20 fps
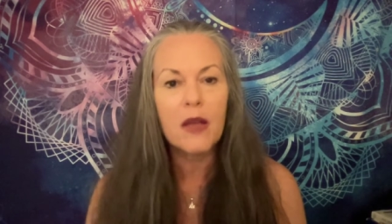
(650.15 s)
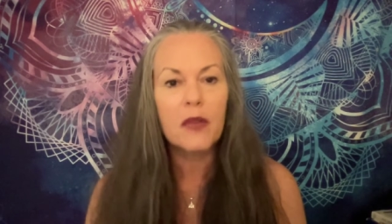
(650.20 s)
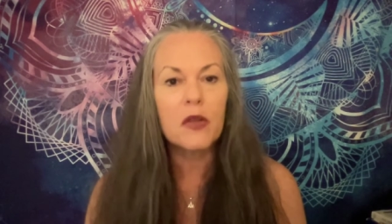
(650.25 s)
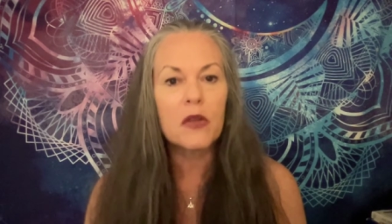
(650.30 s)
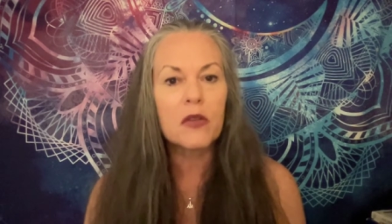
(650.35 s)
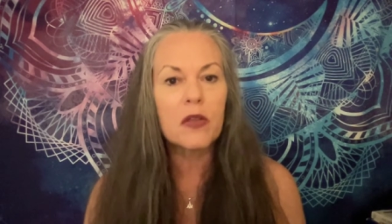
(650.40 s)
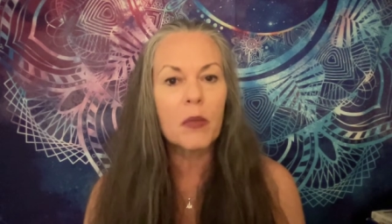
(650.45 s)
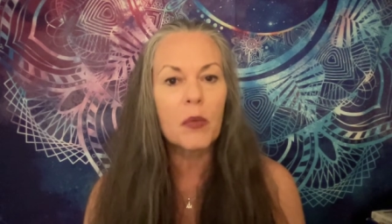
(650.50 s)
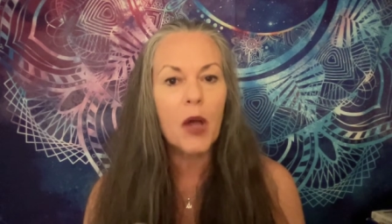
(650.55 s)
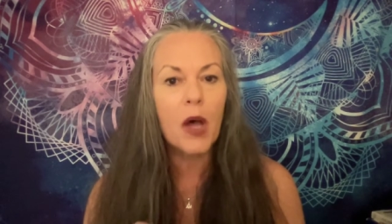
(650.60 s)

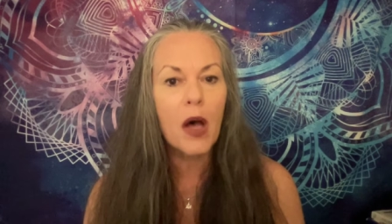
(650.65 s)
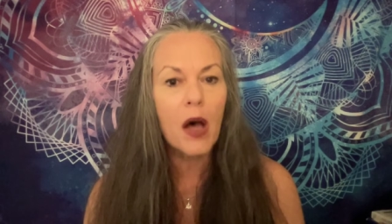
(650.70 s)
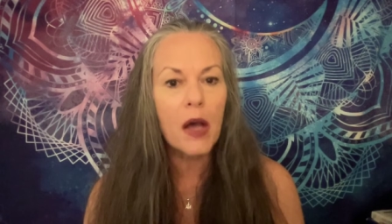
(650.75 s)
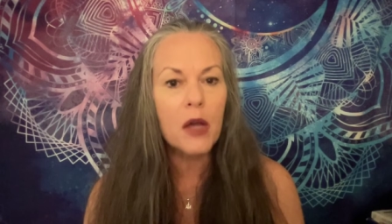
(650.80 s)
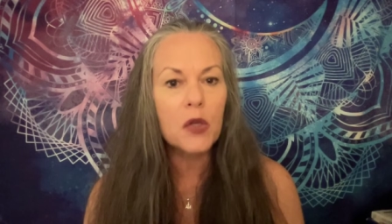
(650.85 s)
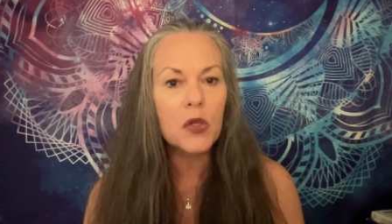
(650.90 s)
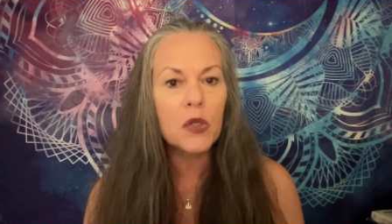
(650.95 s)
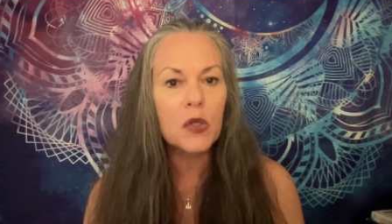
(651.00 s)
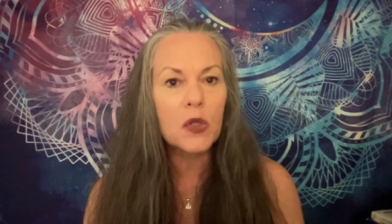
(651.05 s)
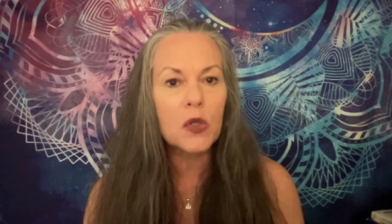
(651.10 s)
The
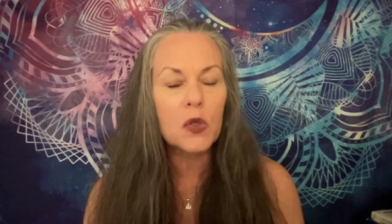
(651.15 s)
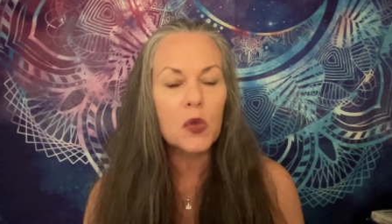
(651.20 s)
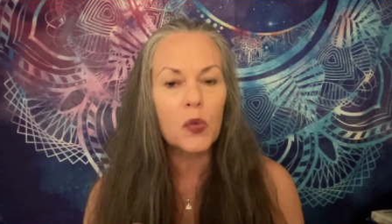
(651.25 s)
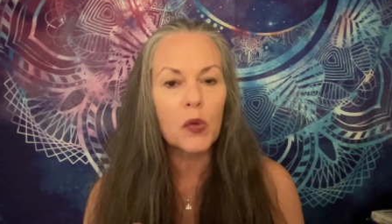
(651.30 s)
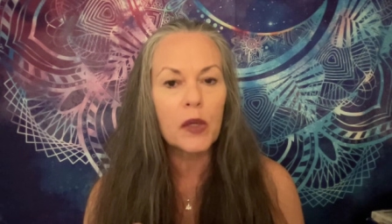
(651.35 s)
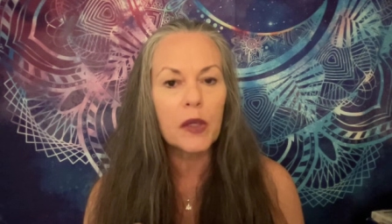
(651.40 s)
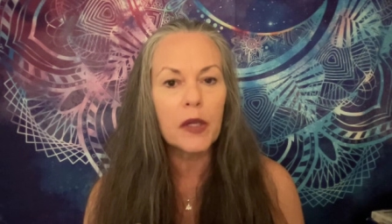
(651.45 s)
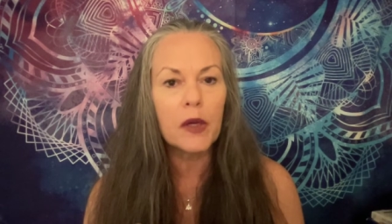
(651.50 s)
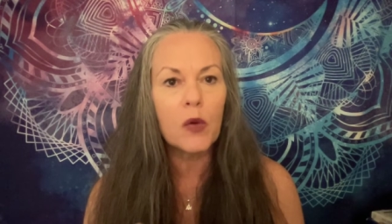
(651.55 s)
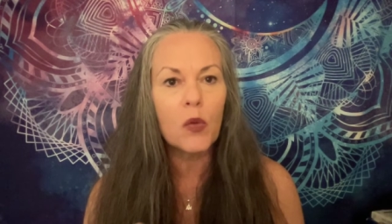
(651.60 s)
subconscious is
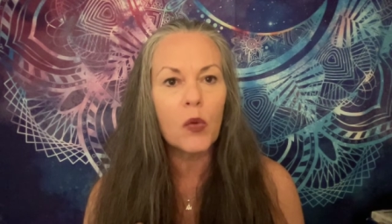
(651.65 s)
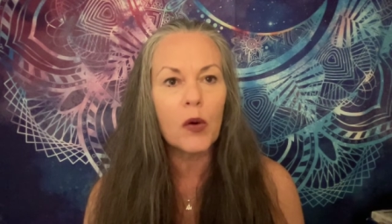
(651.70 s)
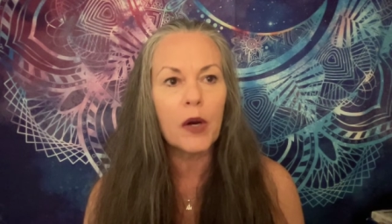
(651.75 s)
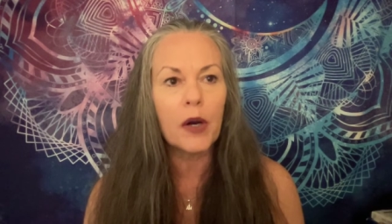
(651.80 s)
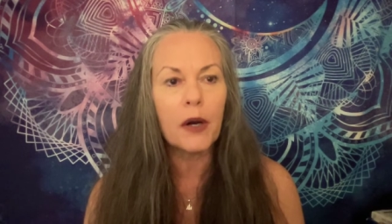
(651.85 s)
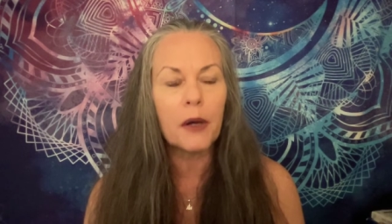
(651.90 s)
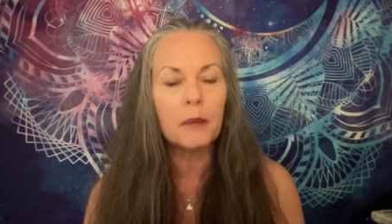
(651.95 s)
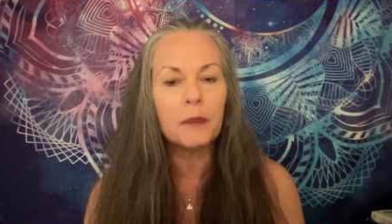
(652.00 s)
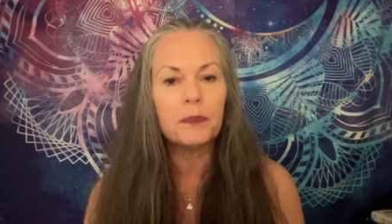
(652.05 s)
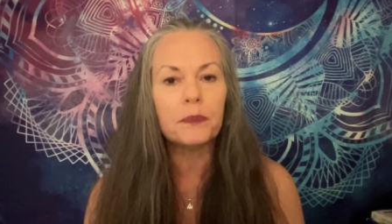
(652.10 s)
really
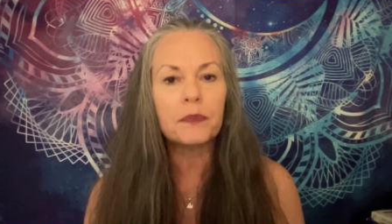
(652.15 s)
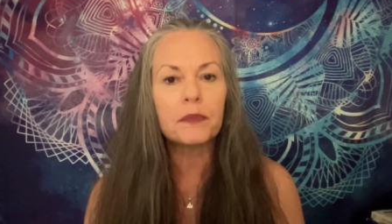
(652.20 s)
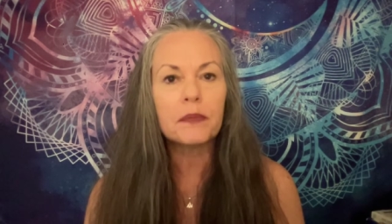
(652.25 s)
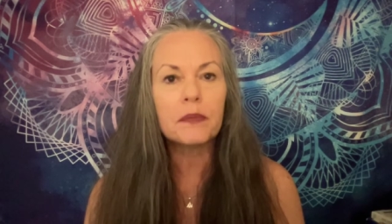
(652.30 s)
where